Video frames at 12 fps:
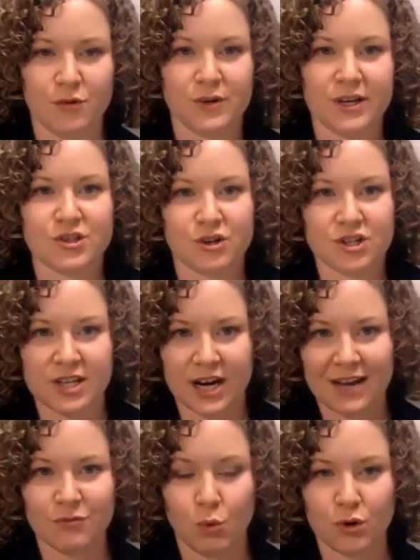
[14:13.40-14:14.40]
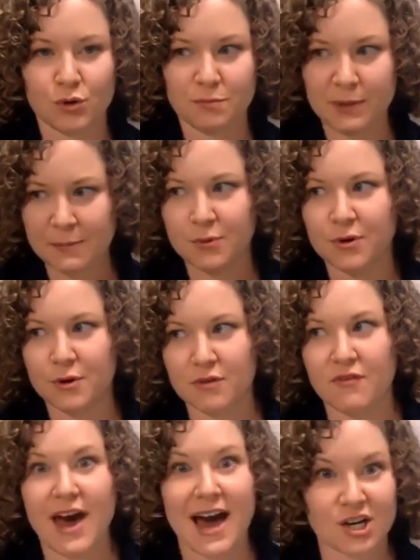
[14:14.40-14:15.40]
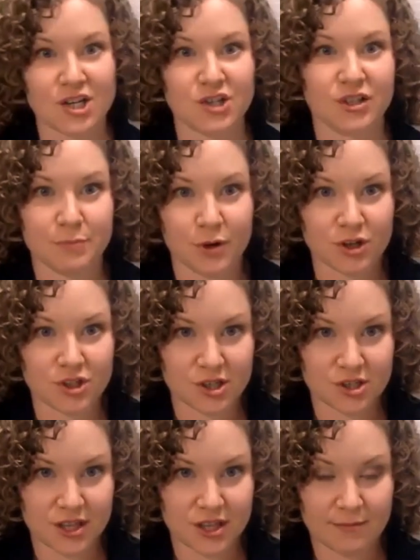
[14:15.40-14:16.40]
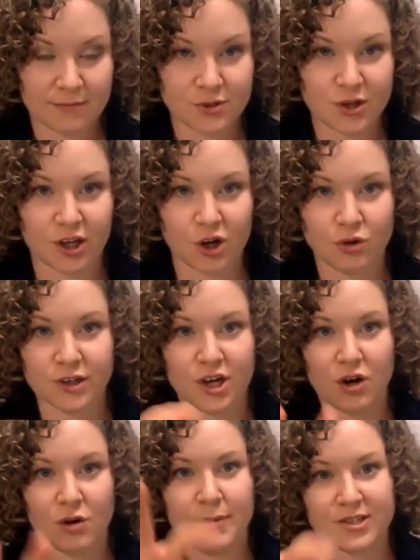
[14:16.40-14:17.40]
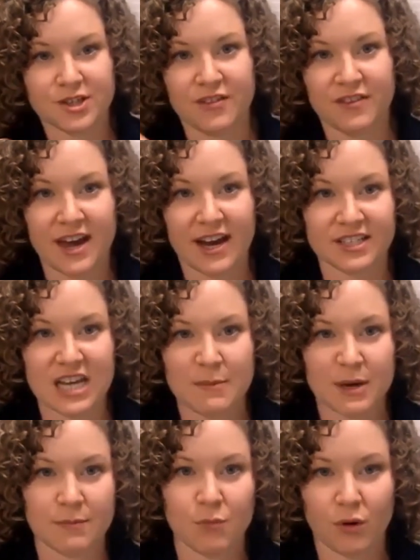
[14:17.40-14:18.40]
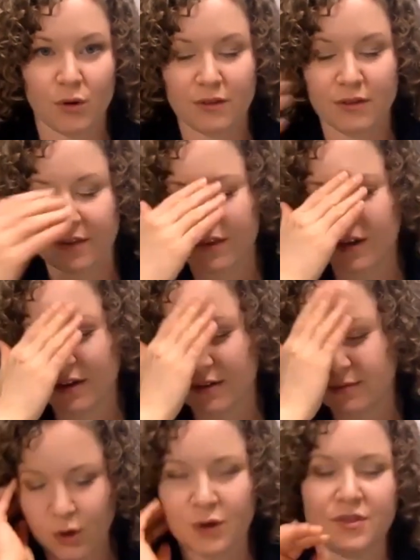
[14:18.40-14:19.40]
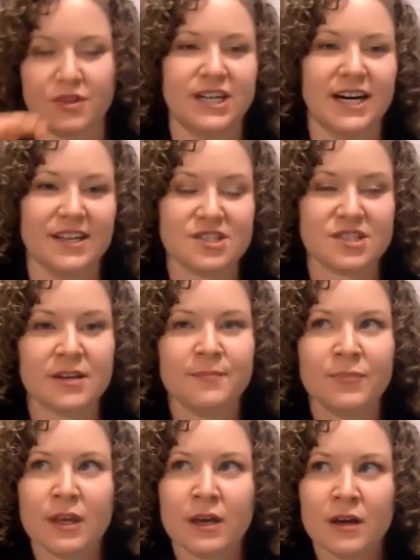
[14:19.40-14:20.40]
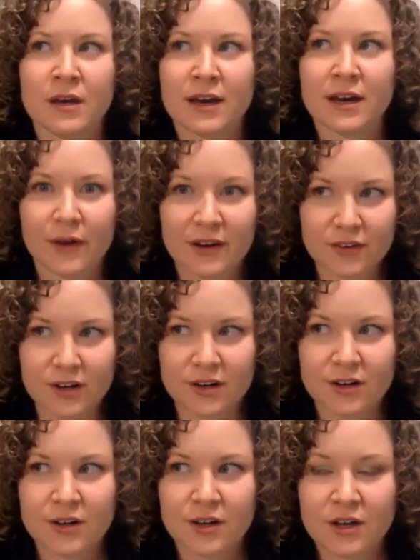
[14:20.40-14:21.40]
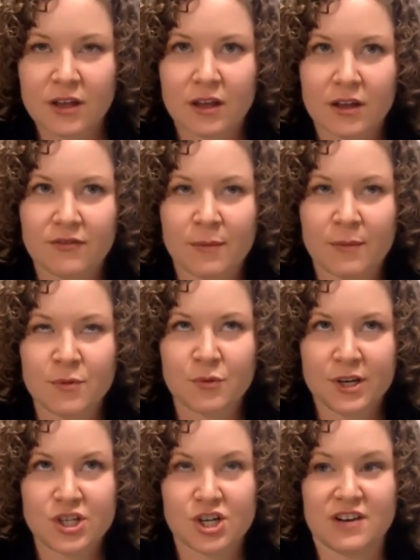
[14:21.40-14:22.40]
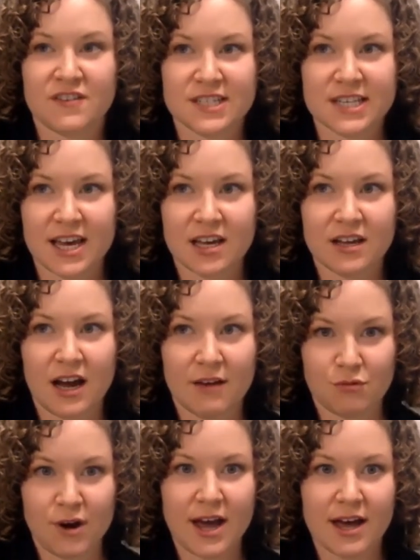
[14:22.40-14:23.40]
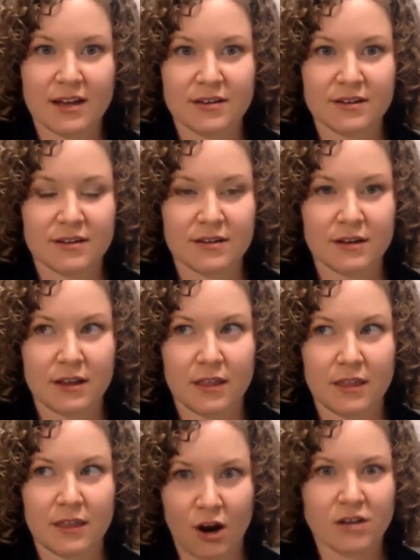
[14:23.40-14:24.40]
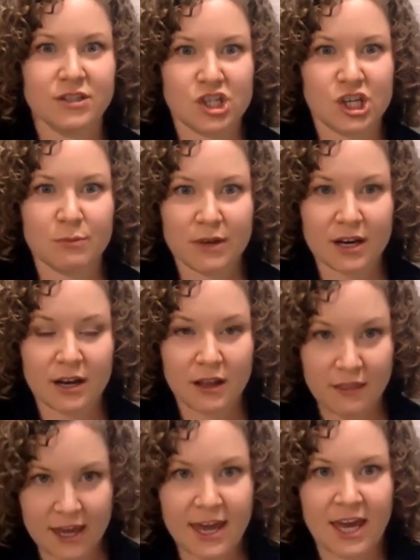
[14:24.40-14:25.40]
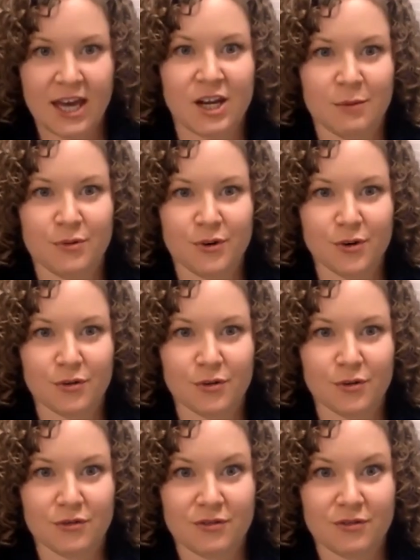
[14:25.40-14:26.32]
research than I've worked with people who have actually purchased them. So I can only go based on the academic more than the working with clients. However, from the research I've read, they are legitimate. They can improve,